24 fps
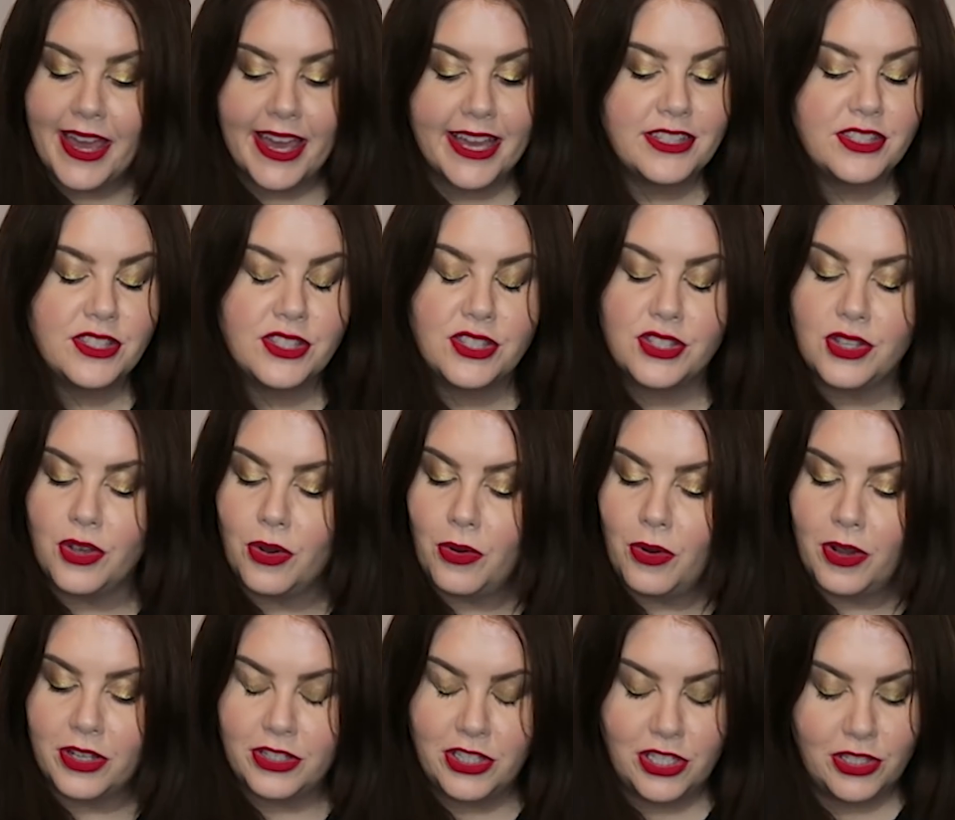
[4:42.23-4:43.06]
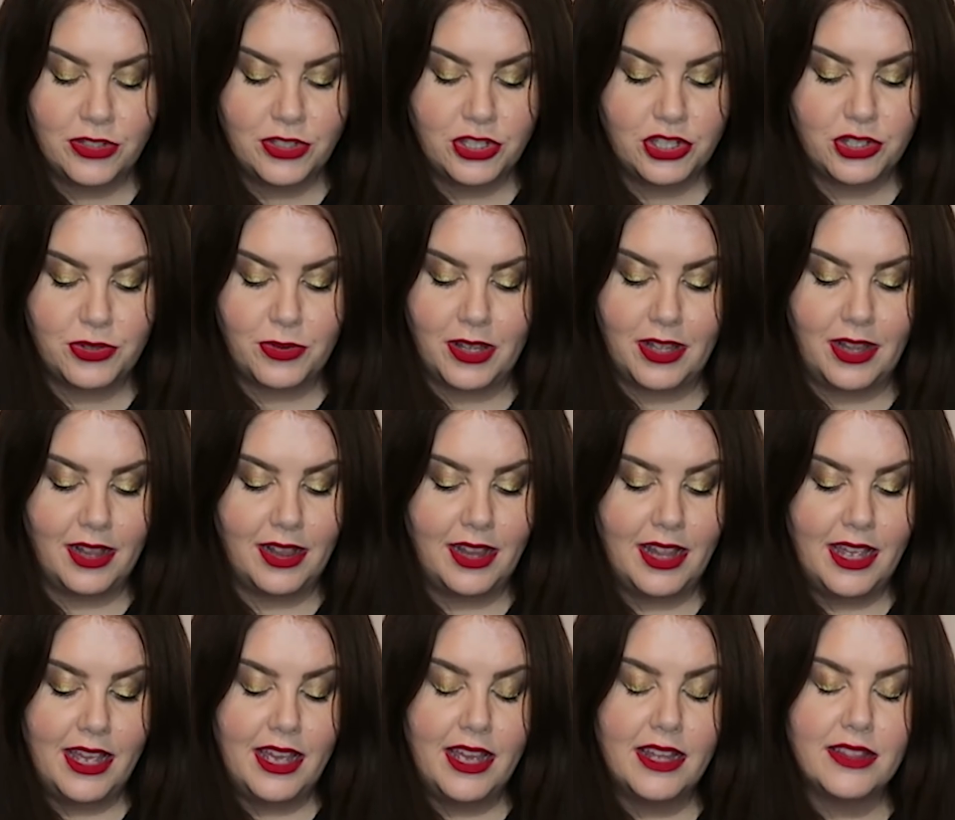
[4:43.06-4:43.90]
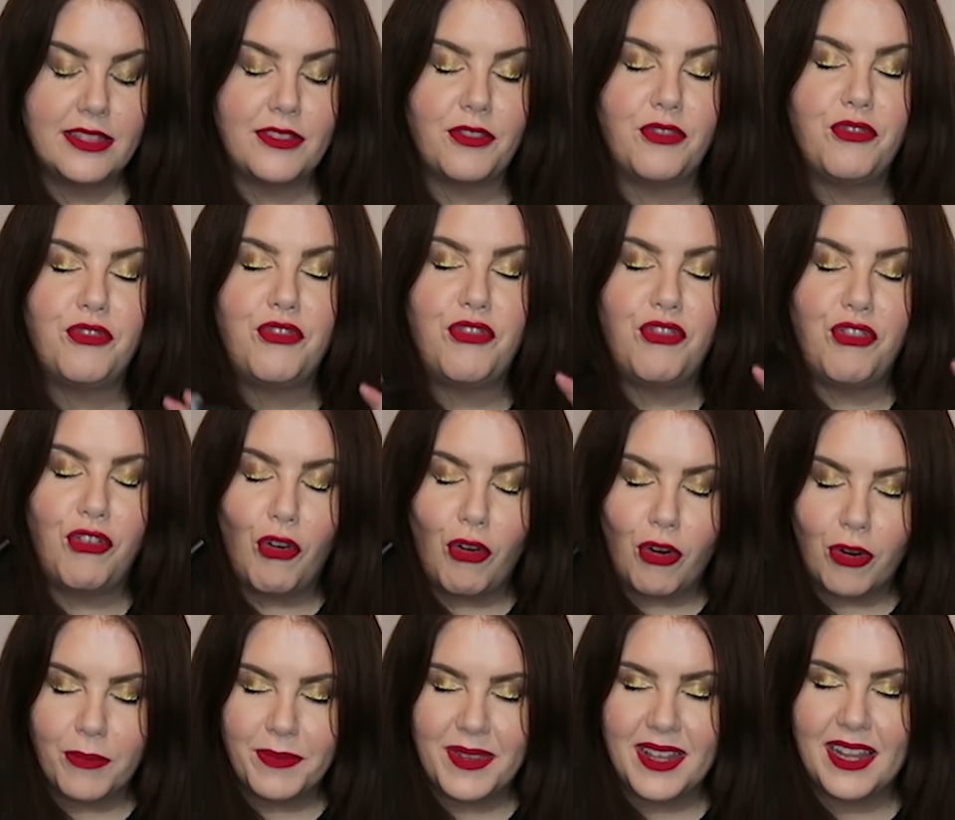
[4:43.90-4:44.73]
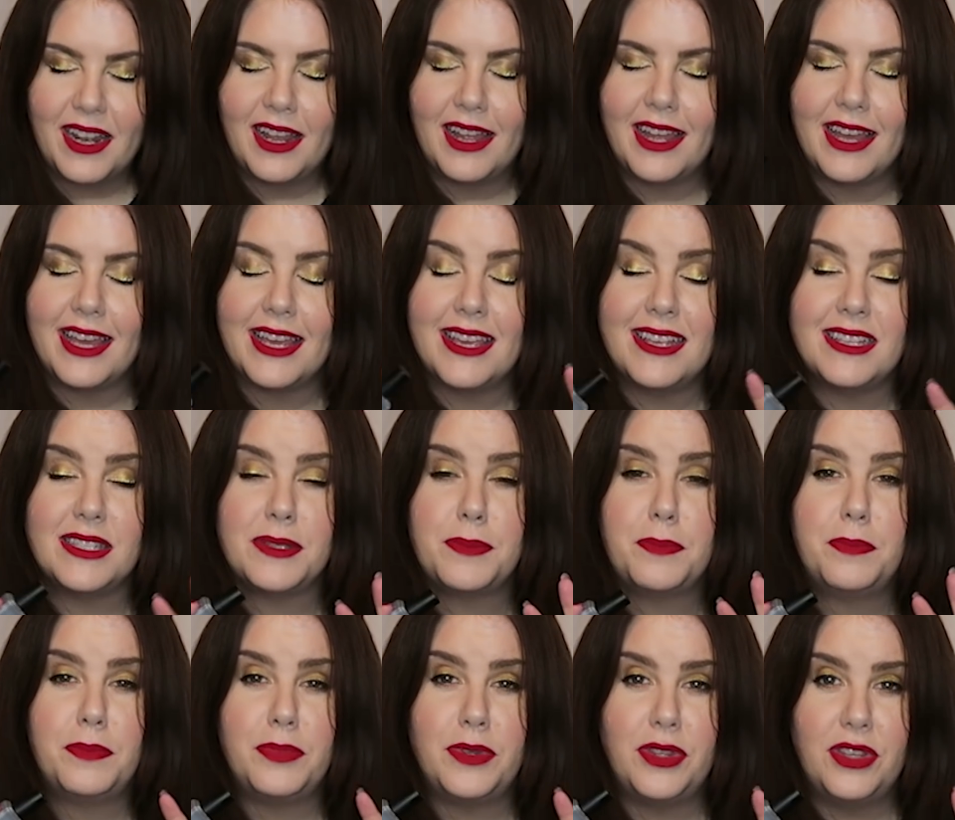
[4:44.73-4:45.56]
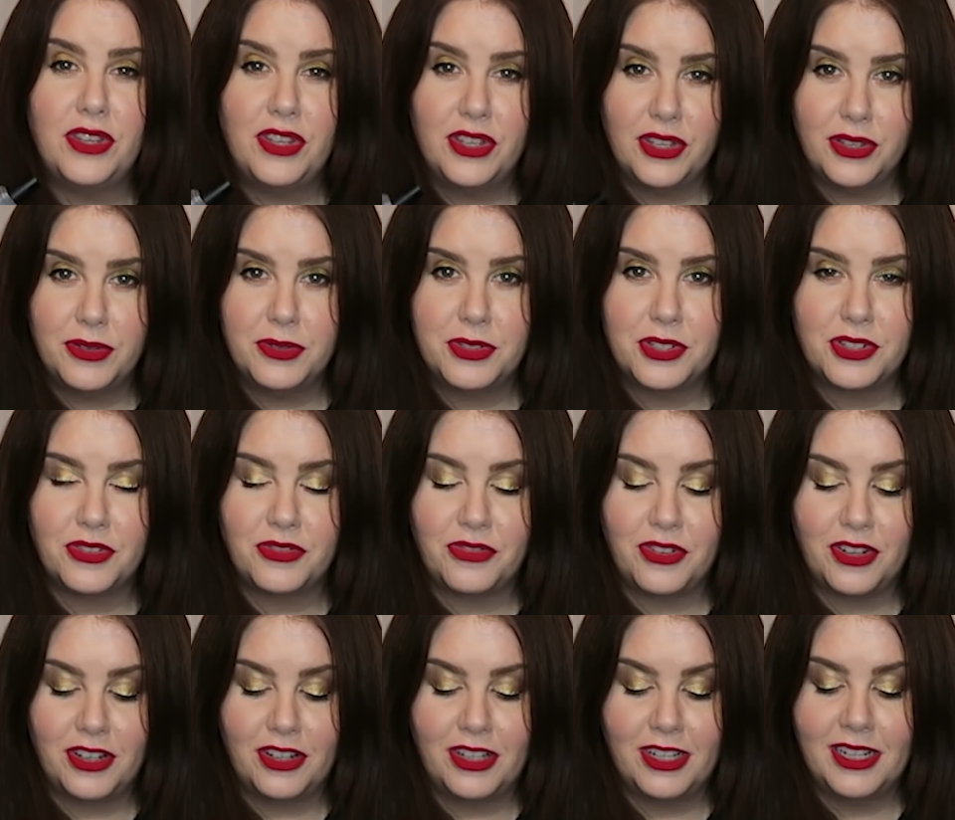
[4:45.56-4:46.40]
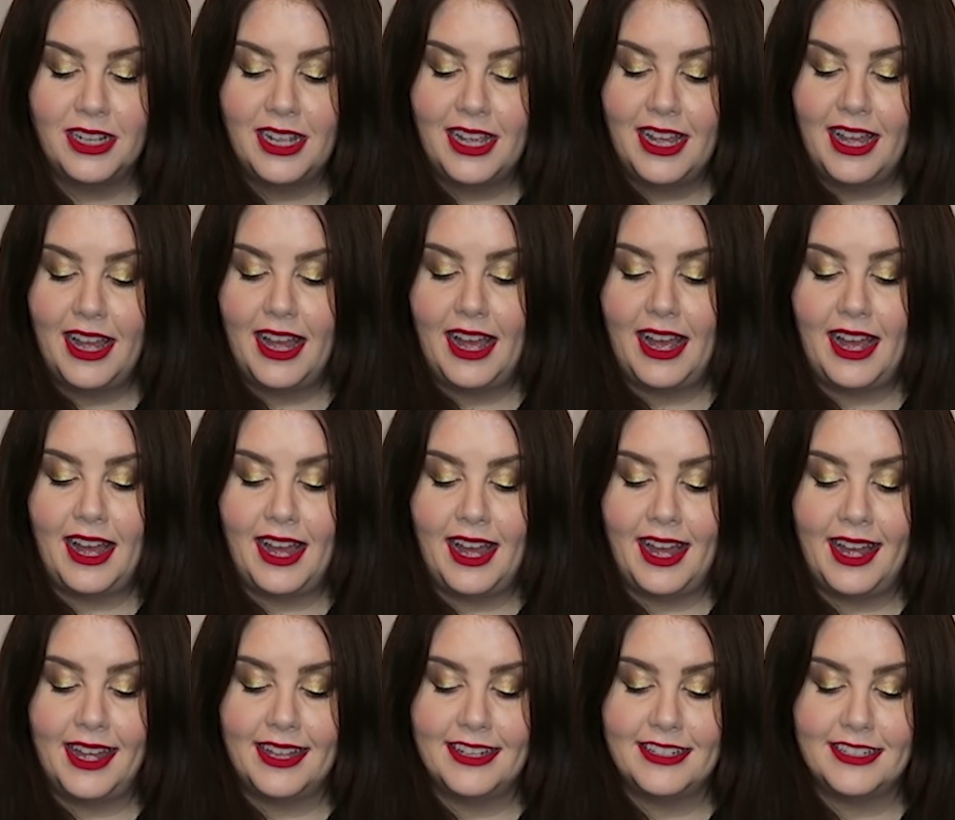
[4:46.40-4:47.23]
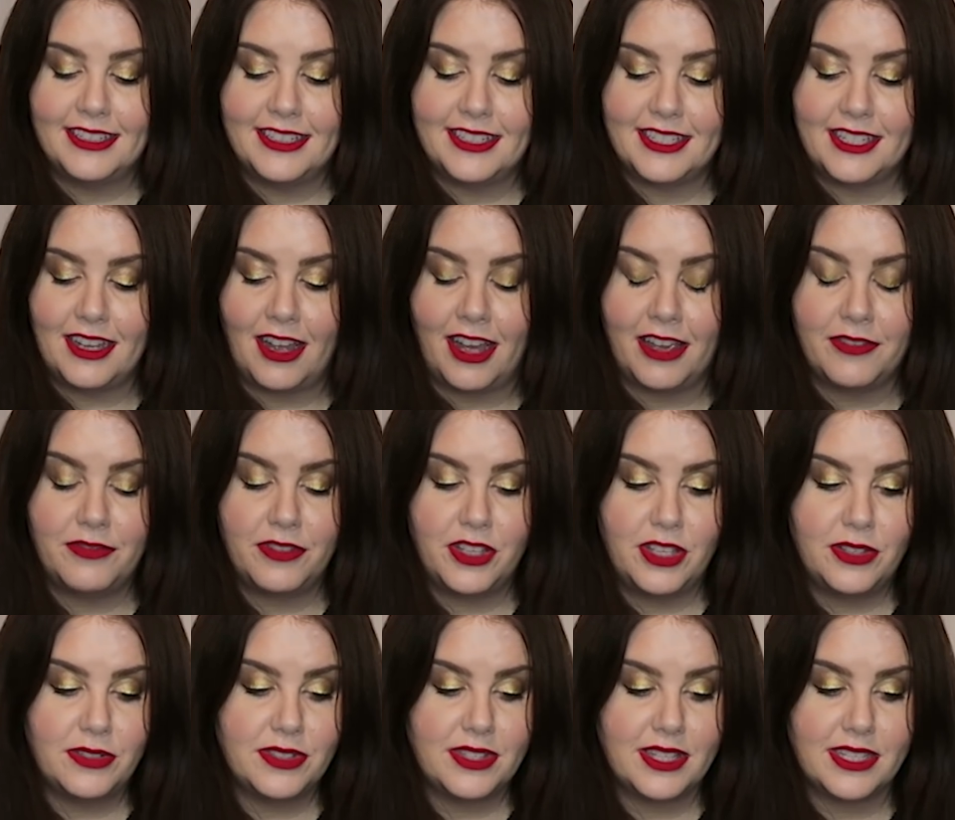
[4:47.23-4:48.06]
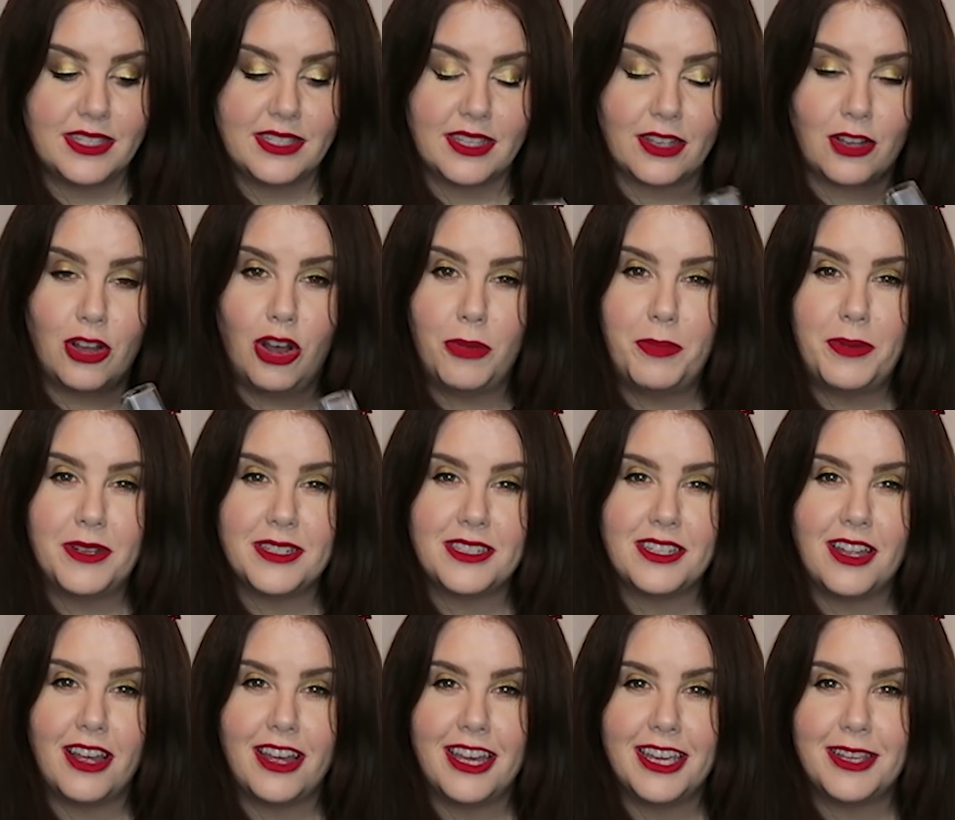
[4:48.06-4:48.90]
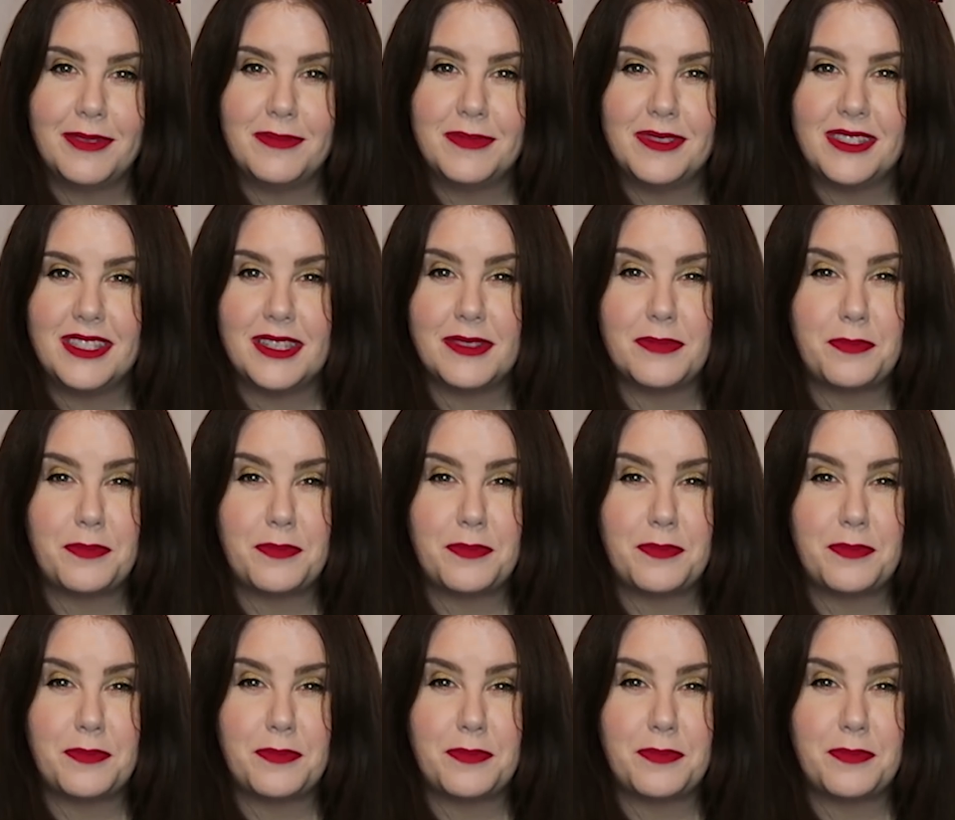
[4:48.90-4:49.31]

It's so unusual. The formula is beautiful, and I've used this a couple of times.